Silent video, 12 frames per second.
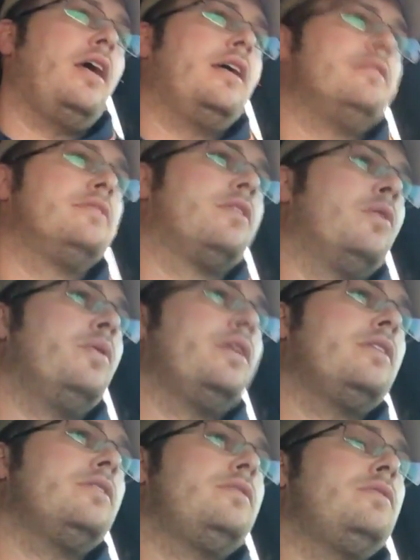It's
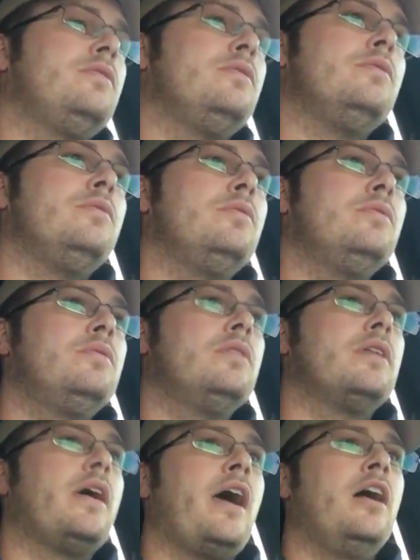going
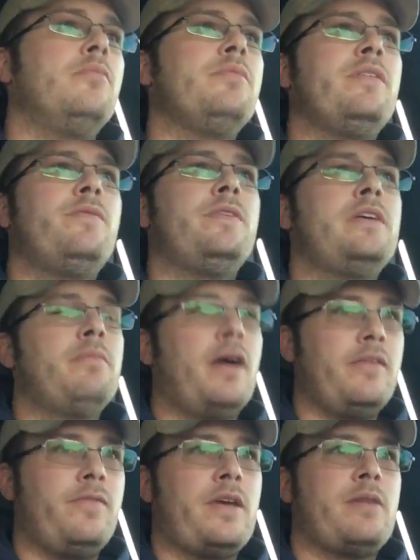to help me feed
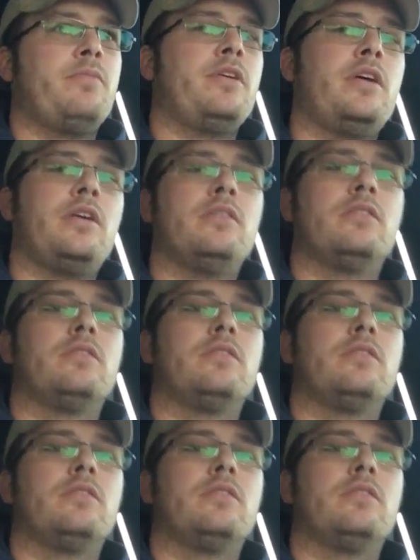my family.